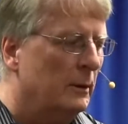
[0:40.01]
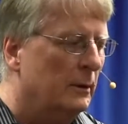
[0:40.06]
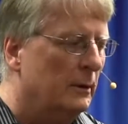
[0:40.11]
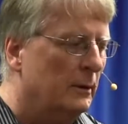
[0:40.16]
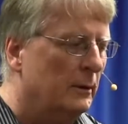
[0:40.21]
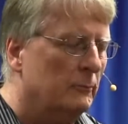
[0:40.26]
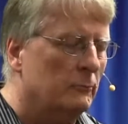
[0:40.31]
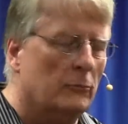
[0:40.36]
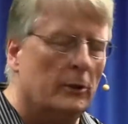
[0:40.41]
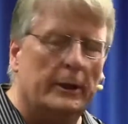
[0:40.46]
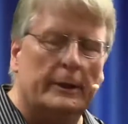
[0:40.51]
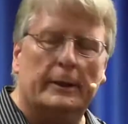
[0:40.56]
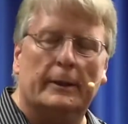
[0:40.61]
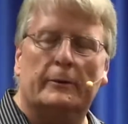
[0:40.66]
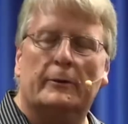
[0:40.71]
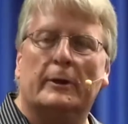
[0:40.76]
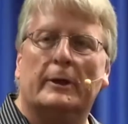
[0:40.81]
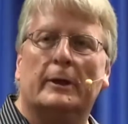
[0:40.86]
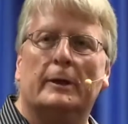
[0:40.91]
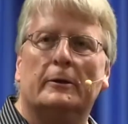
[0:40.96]
right
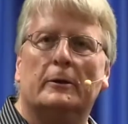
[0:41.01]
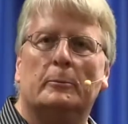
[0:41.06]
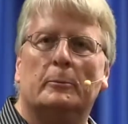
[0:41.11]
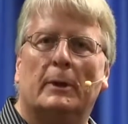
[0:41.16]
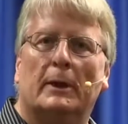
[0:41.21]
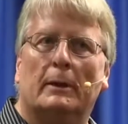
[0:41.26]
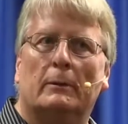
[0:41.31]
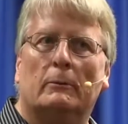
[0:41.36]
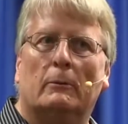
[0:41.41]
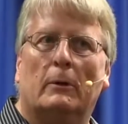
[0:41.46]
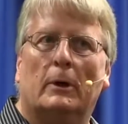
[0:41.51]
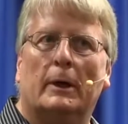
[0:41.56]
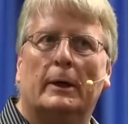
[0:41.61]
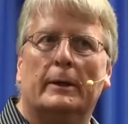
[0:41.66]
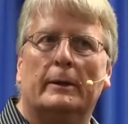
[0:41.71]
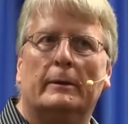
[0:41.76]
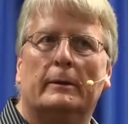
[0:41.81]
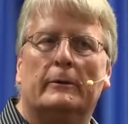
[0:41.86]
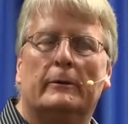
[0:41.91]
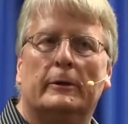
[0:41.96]
at the end about
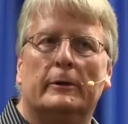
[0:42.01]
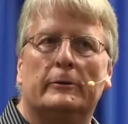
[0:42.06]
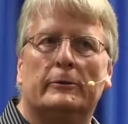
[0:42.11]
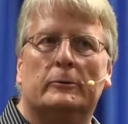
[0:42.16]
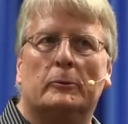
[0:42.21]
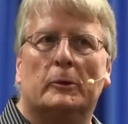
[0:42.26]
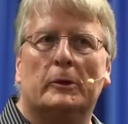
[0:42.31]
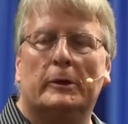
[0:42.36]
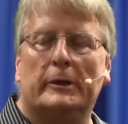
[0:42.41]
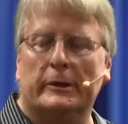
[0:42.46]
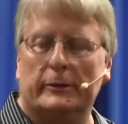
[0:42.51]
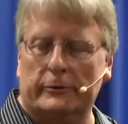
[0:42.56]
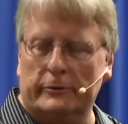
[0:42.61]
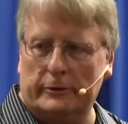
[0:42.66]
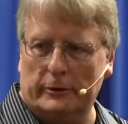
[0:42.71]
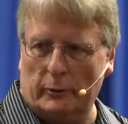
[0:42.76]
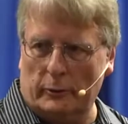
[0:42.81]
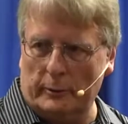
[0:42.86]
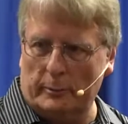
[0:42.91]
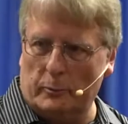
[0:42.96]
why this work is
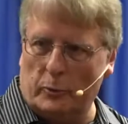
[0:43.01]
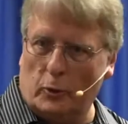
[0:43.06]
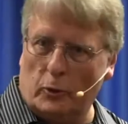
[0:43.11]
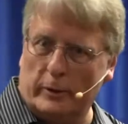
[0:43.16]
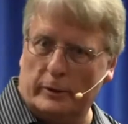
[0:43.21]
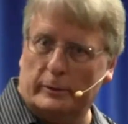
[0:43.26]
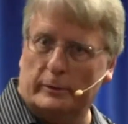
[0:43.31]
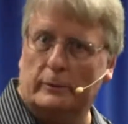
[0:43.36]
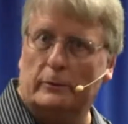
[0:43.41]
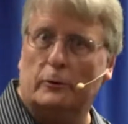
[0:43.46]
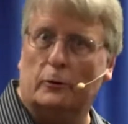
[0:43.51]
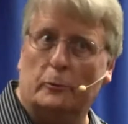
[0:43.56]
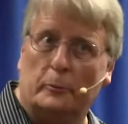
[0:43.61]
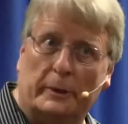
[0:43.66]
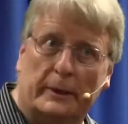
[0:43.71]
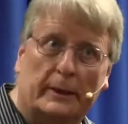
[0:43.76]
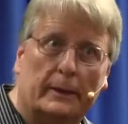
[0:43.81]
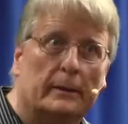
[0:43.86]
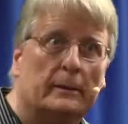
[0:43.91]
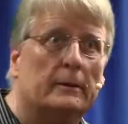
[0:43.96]
so important to
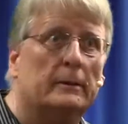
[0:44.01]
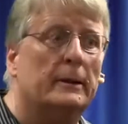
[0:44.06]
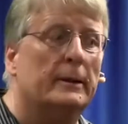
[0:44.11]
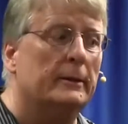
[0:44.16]
me.